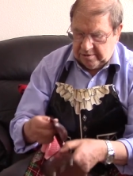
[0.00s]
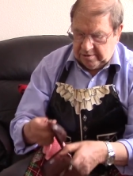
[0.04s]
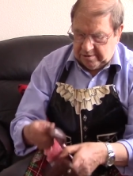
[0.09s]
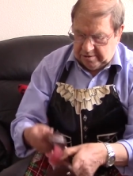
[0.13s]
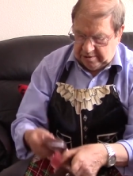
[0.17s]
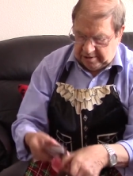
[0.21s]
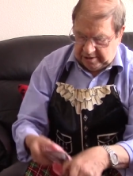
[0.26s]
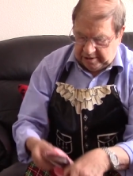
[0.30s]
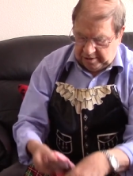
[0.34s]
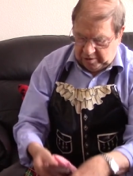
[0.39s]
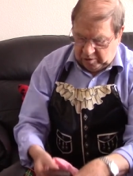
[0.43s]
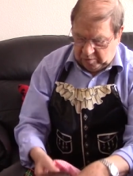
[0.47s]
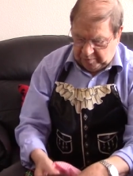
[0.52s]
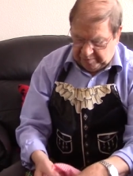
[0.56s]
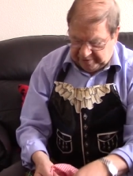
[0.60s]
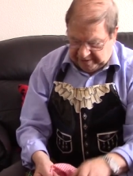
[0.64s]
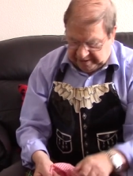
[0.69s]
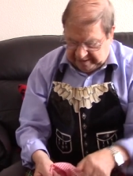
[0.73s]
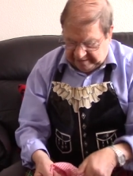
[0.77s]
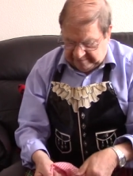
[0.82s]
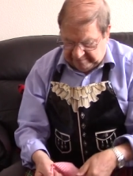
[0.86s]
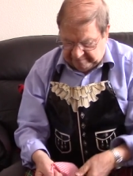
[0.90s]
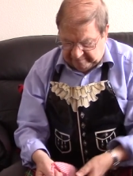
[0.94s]
help
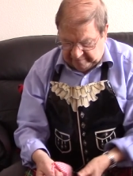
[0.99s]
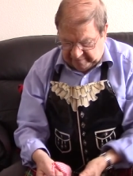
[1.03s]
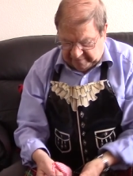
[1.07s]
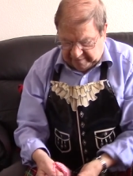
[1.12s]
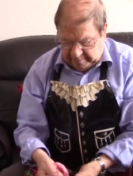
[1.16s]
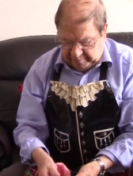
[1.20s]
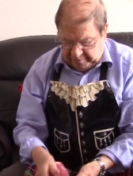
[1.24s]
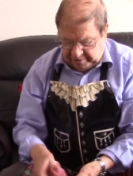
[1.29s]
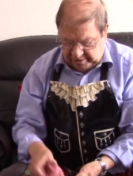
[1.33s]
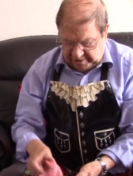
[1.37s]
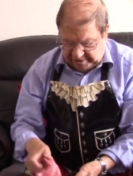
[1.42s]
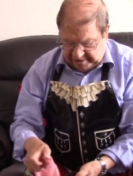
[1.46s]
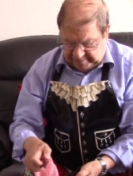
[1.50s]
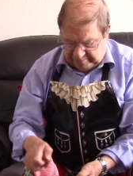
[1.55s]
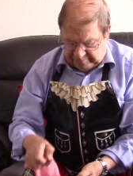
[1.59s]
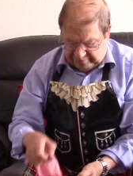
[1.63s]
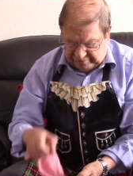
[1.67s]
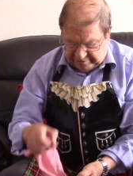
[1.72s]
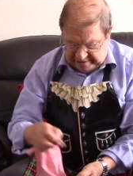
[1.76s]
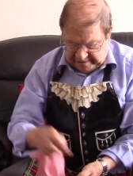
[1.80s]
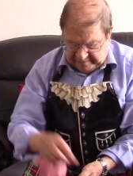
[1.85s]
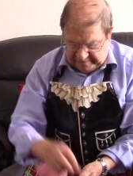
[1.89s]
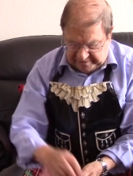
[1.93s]
it because the
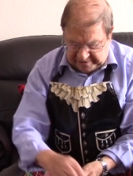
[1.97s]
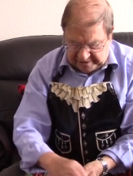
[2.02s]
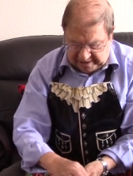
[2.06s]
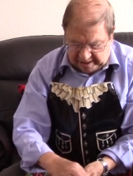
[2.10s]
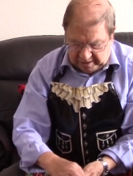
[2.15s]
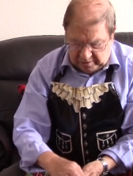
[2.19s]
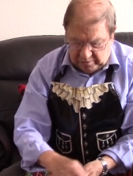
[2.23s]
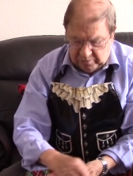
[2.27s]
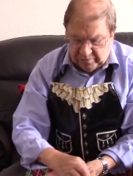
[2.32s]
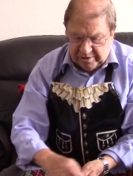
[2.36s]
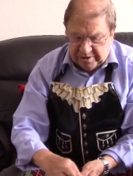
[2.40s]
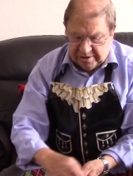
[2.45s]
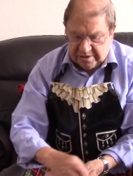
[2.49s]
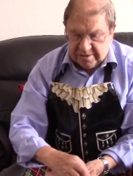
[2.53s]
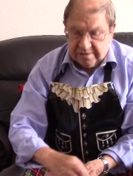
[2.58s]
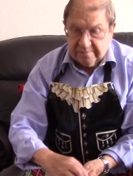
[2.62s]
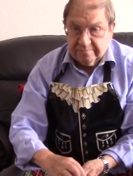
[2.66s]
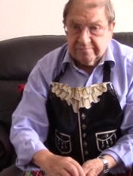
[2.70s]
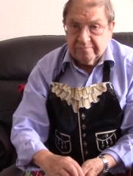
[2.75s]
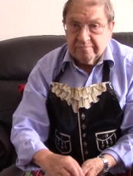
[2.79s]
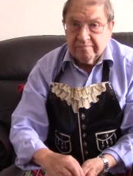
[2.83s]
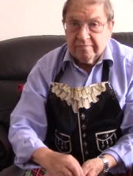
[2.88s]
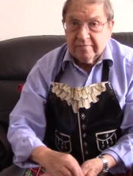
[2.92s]
previous owners
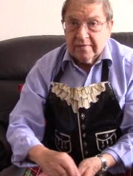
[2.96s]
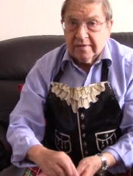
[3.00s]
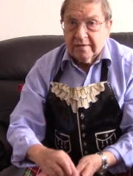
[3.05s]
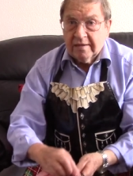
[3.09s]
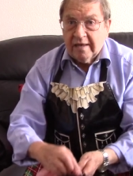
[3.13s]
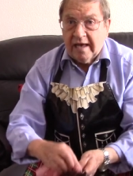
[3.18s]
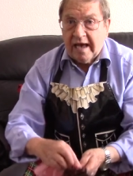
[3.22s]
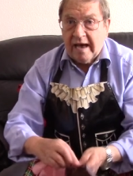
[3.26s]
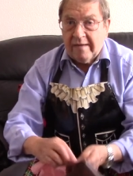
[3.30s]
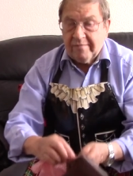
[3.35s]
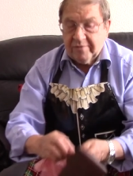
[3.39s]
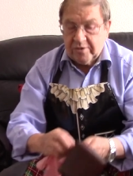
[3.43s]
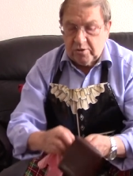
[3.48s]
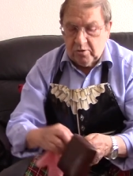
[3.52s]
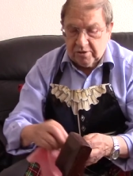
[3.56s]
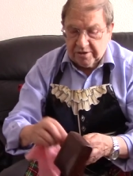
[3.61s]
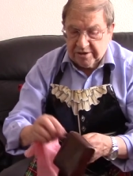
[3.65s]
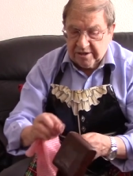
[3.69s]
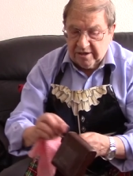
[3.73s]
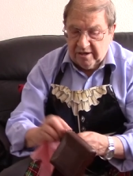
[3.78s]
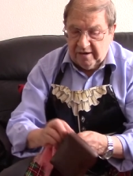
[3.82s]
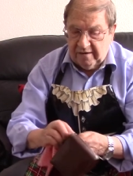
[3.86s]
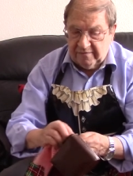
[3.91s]
haven't
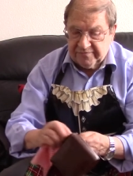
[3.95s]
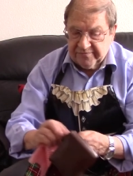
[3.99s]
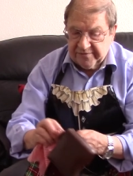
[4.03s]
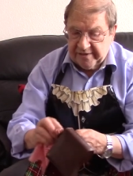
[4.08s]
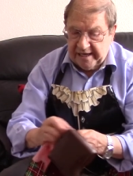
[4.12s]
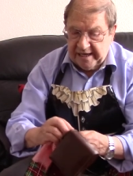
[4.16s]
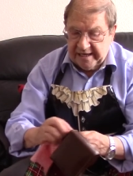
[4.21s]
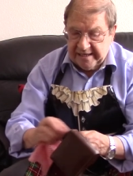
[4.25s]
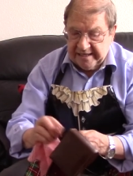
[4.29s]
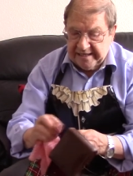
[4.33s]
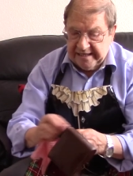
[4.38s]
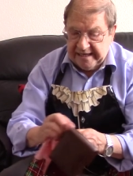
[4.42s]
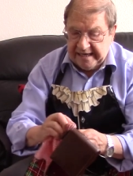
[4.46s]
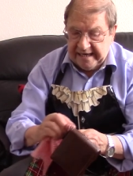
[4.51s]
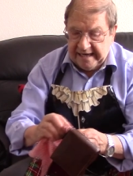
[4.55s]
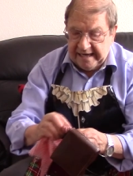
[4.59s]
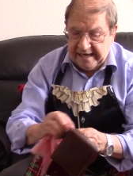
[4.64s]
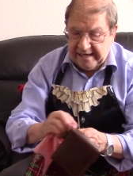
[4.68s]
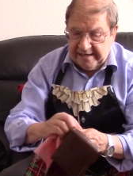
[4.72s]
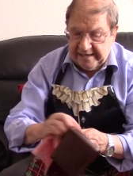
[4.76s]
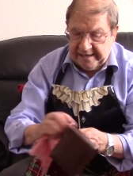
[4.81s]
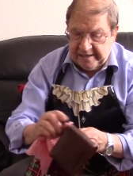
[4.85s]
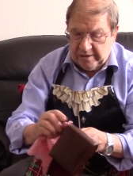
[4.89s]
looked after their
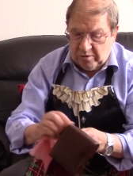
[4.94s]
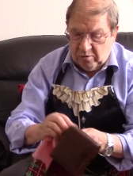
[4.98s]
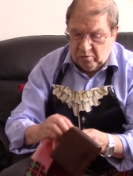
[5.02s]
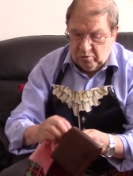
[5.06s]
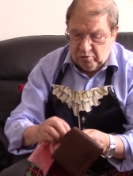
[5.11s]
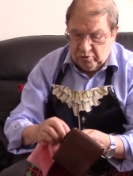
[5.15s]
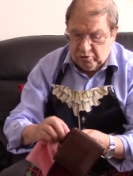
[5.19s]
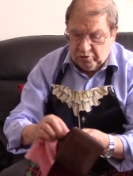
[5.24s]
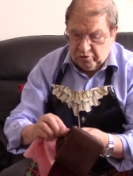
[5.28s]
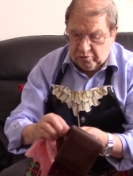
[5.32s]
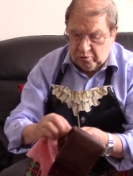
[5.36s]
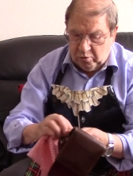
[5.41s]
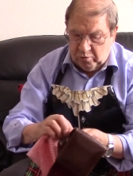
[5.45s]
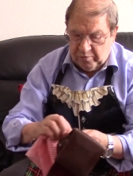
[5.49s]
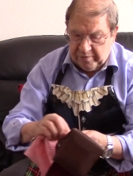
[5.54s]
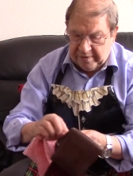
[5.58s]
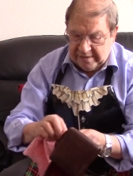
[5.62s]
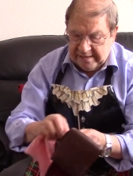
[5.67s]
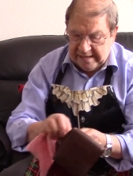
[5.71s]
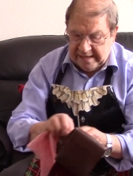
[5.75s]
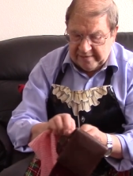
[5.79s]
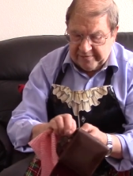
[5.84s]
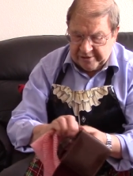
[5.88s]
gear and let it all all the
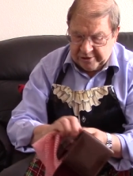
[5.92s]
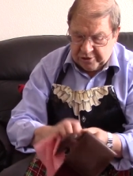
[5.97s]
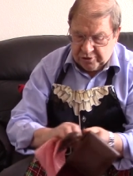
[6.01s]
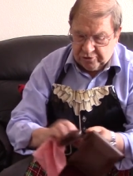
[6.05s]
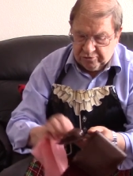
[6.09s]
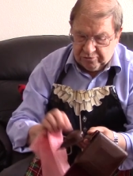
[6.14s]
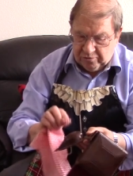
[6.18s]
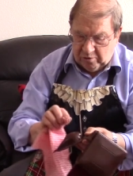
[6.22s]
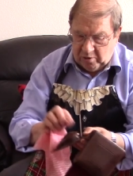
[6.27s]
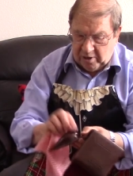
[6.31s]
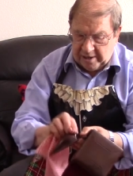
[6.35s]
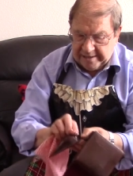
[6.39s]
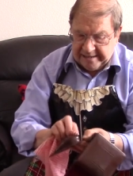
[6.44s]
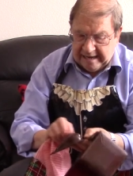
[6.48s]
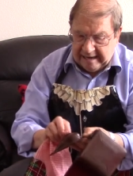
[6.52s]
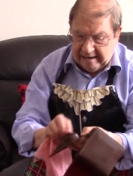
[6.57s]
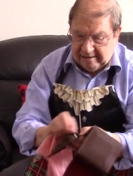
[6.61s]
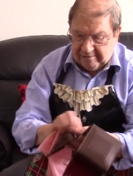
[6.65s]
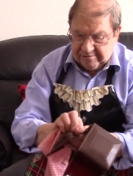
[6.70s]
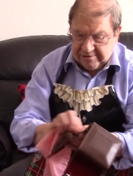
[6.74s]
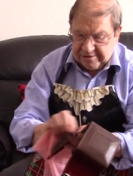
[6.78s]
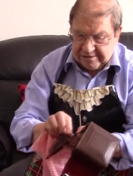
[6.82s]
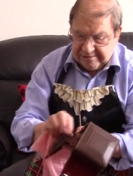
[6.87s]
leathers dried
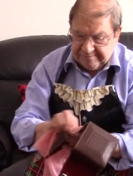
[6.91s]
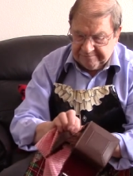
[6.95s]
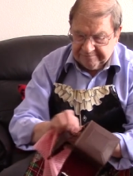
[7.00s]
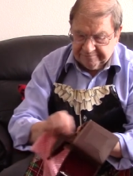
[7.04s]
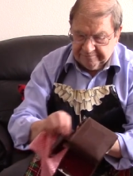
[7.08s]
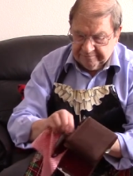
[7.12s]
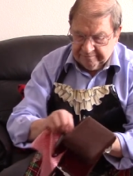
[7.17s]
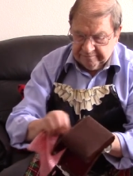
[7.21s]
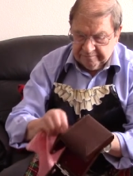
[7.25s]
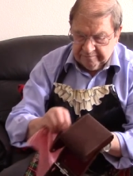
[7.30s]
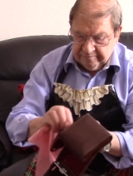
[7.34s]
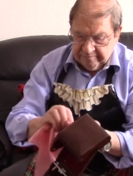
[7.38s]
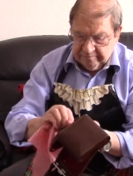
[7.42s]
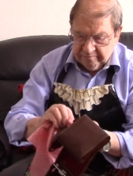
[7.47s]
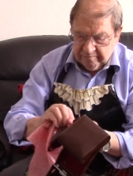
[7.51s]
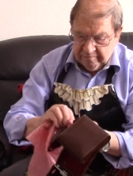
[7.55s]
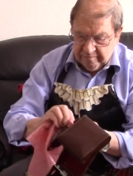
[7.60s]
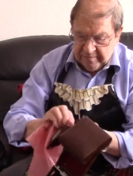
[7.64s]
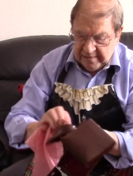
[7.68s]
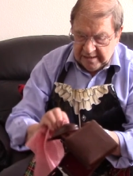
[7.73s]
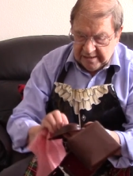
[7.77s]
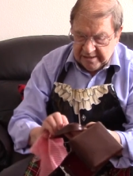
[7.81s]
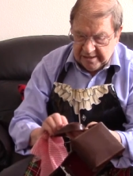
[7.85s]
out
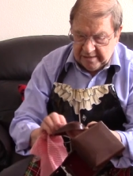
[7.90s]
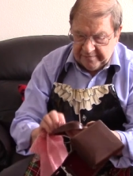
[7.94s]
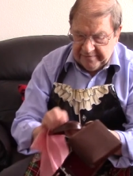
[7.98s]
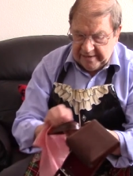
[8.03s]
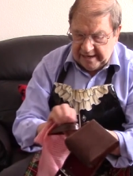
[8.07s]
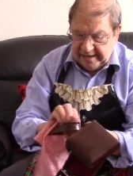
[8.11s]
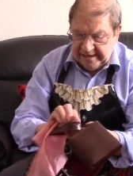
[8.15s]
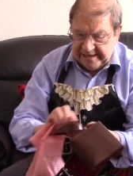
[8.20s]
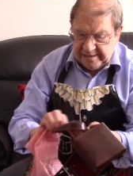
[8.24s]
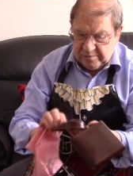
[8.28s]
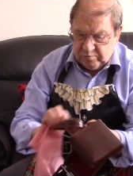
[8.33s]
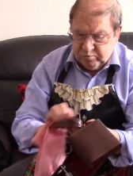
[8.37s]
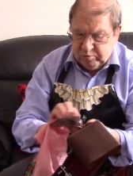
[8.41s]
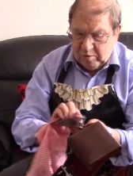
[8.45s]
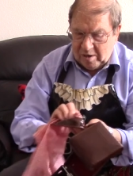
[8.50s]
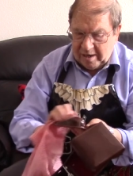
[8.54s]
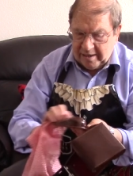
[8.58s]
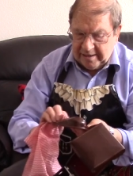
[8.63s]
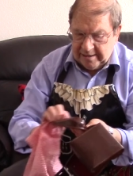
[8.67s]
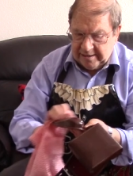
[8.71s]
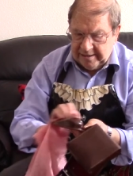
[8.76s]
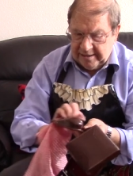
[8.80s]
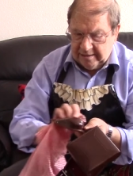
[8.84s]
so that is
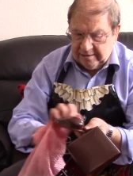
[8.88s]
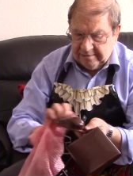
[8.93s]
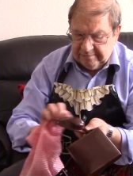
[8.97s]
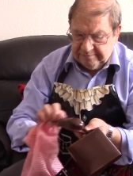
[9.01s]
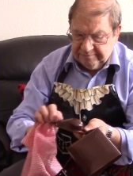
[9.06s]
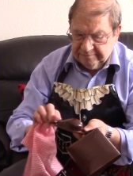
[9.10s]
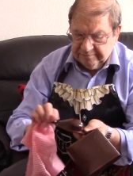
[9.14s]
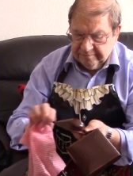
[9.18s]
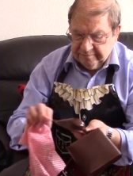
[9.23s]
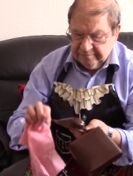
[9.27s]
one little